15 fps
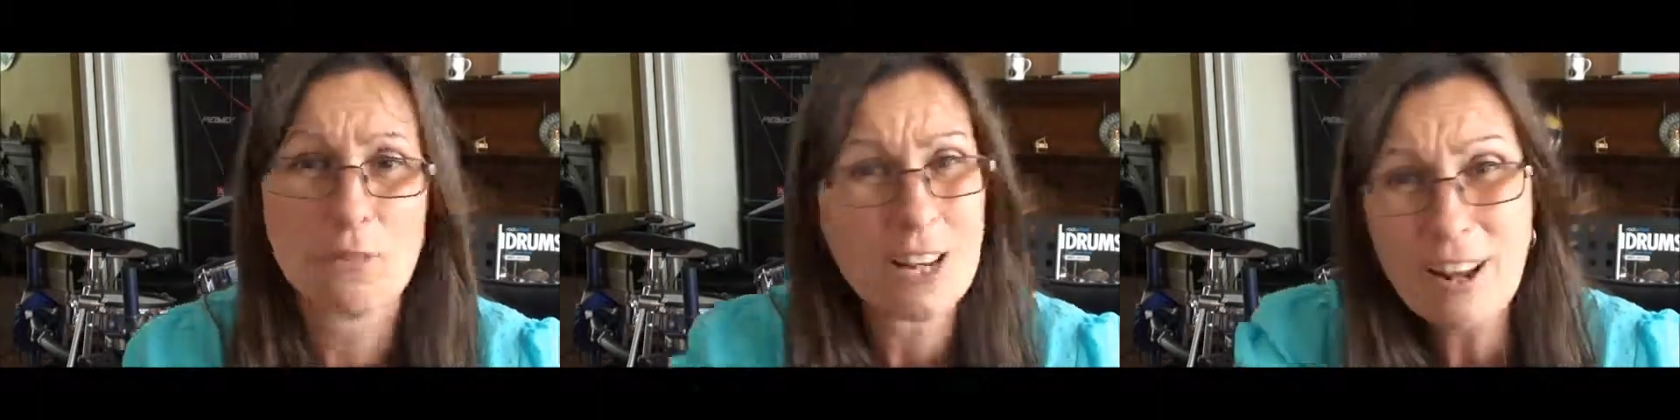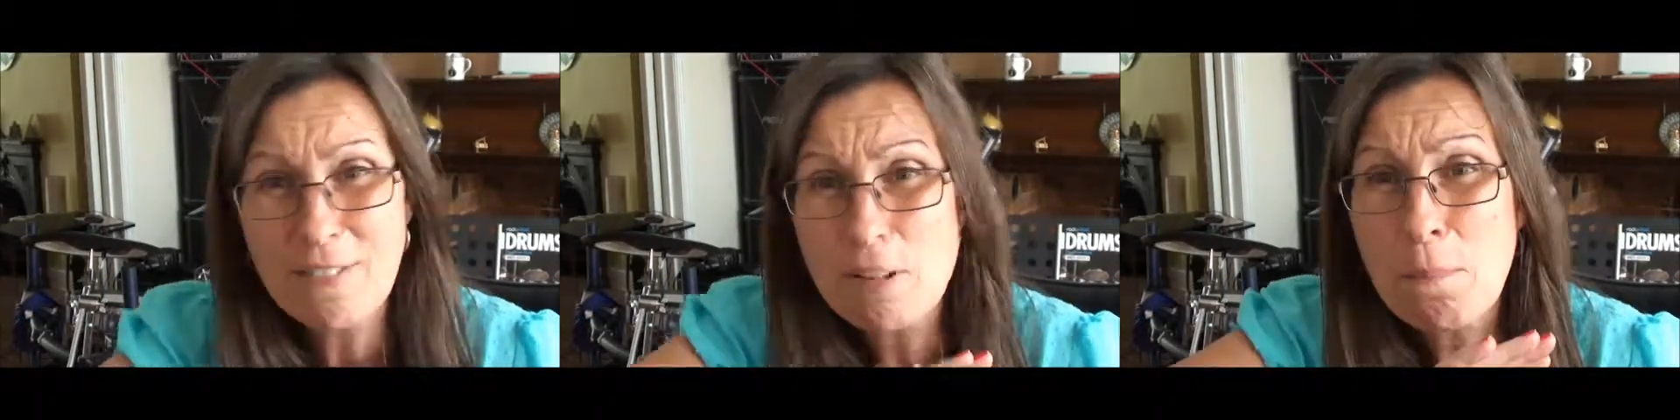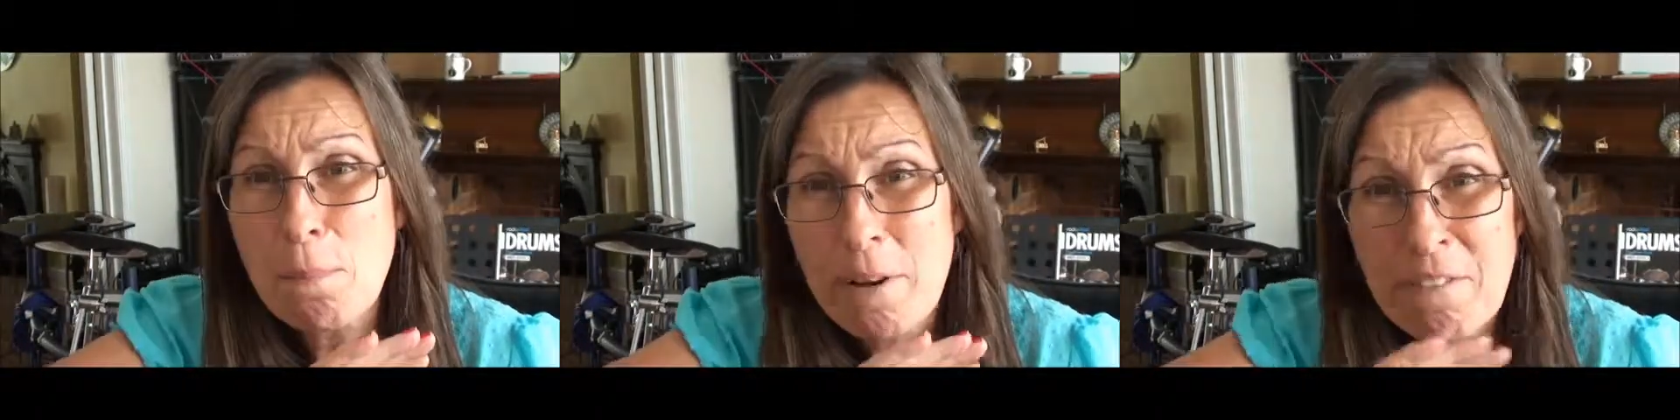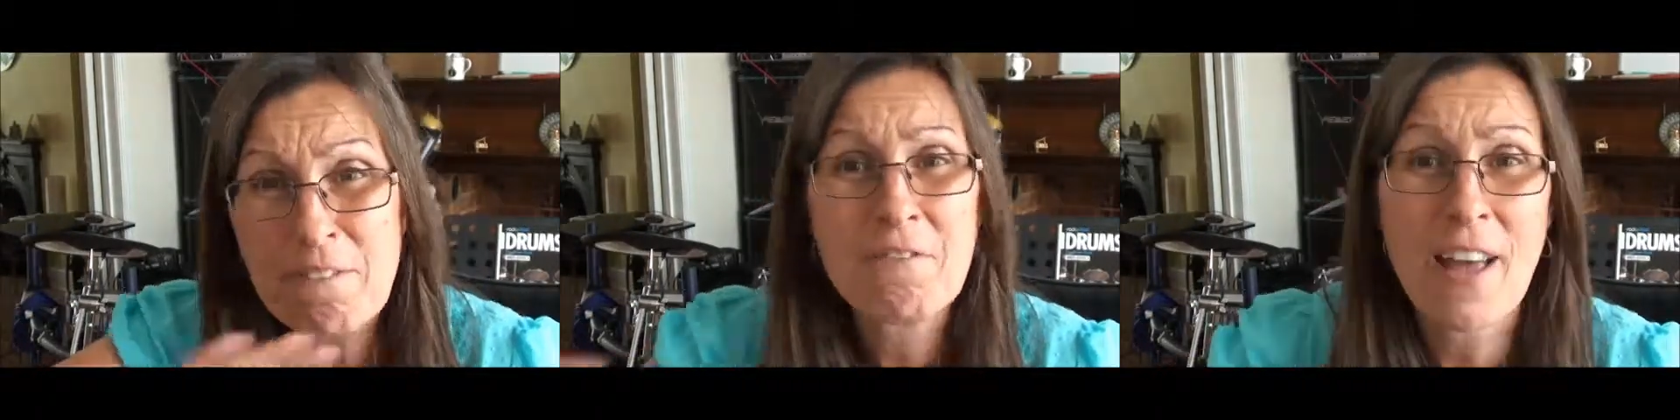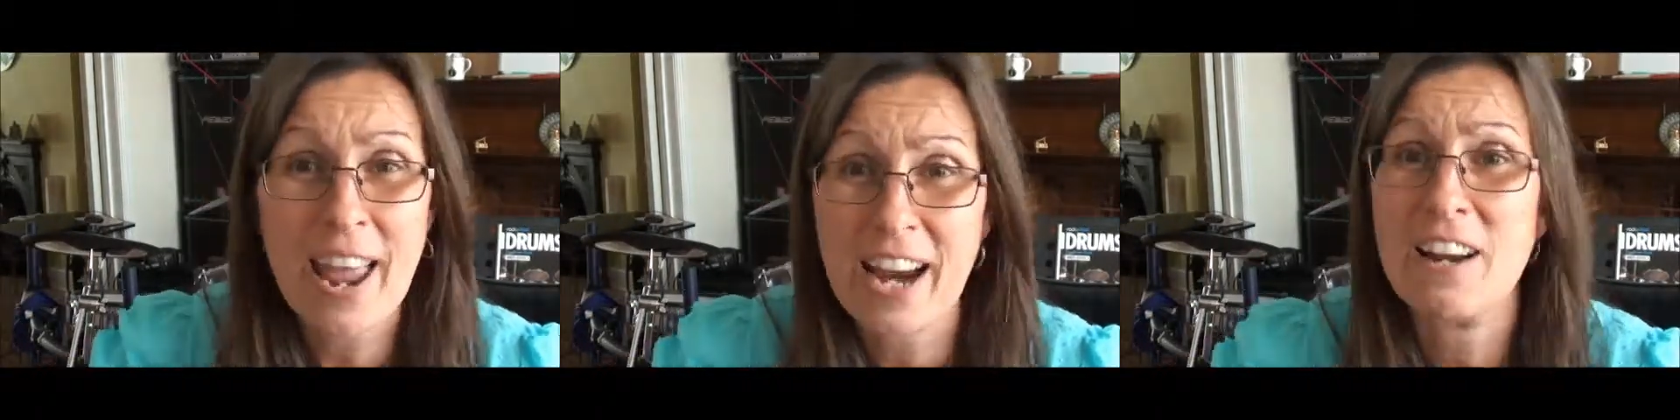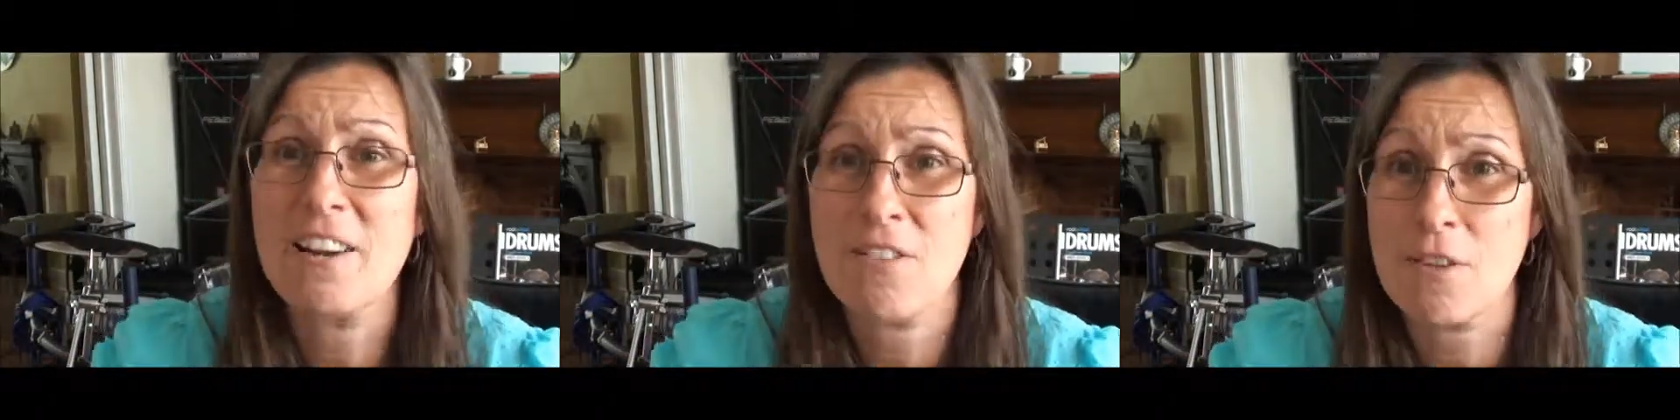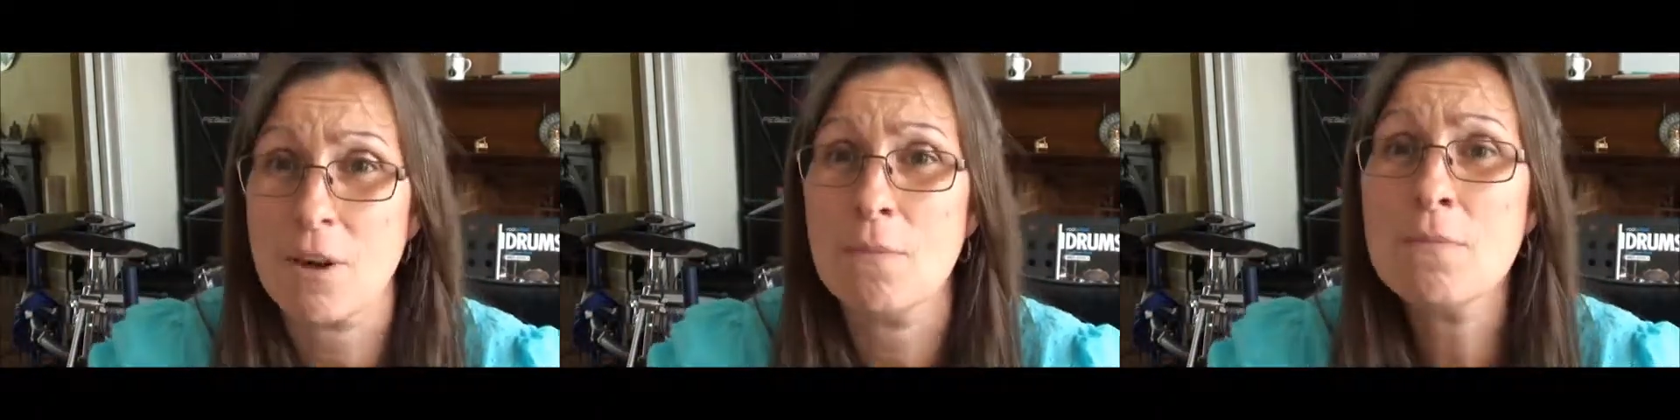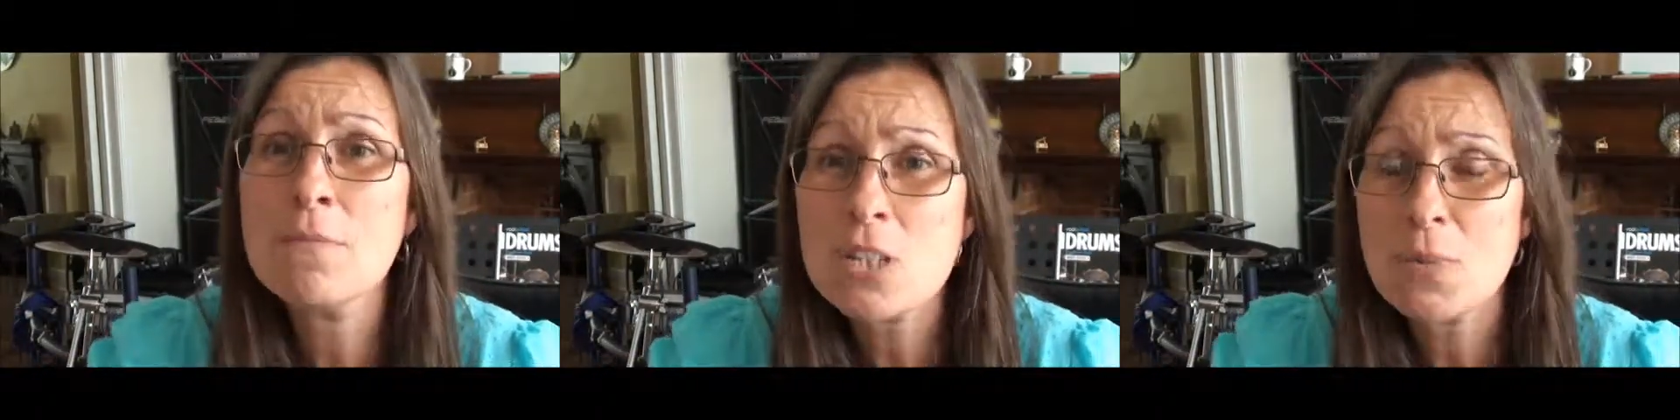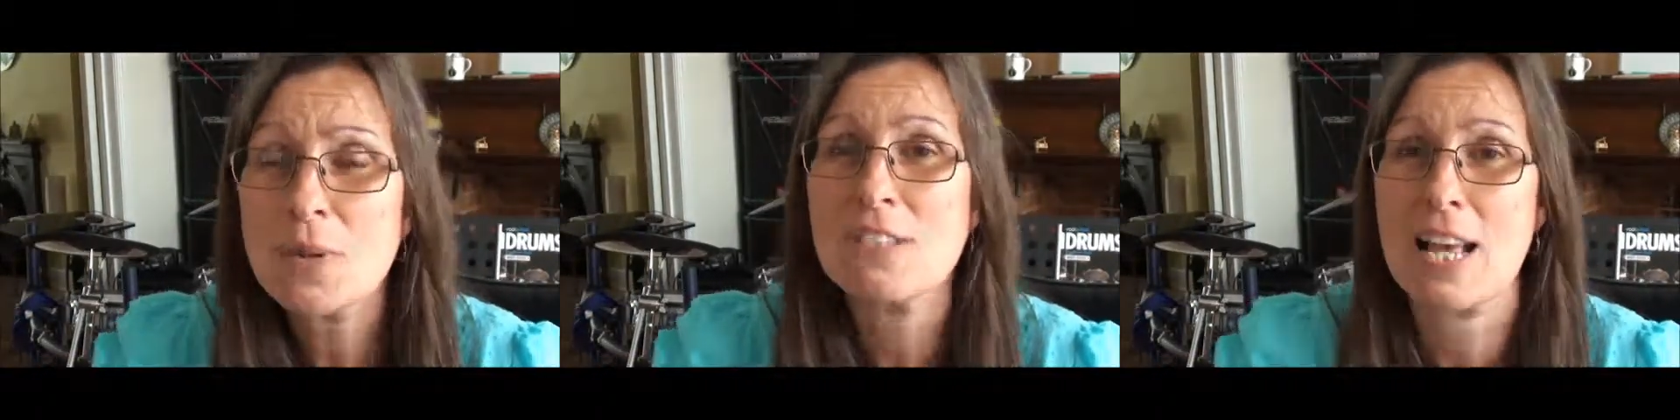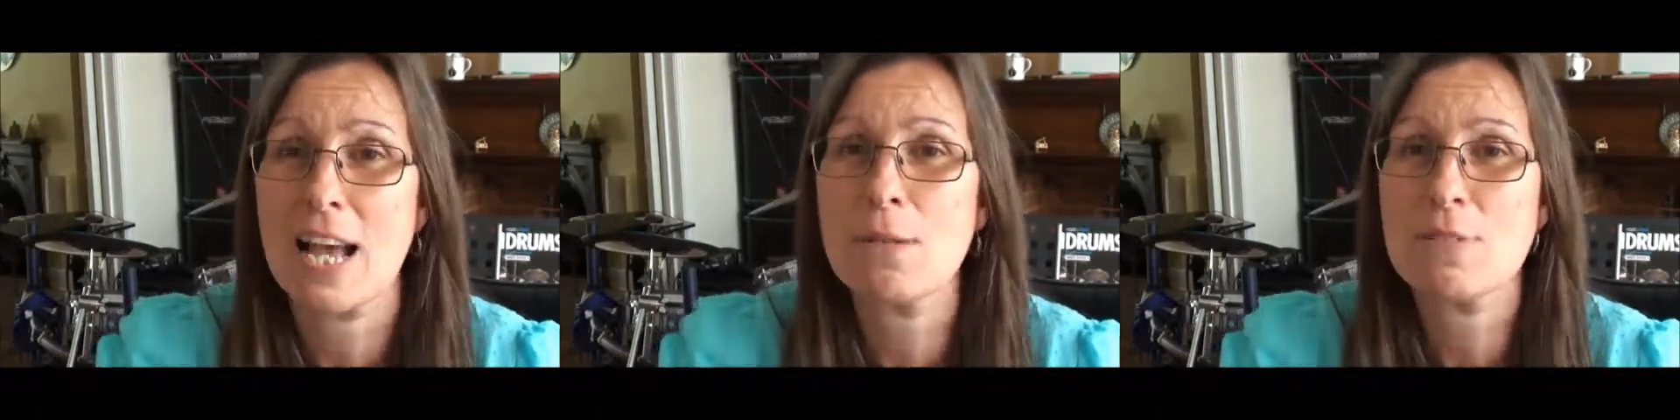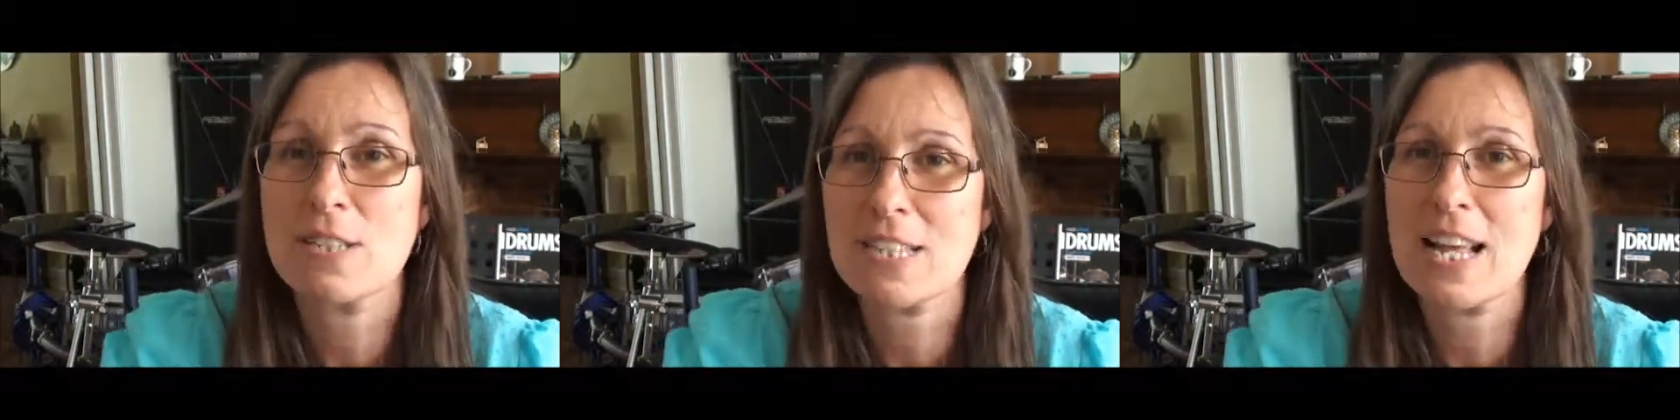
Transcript: You don't have to perfect them to exam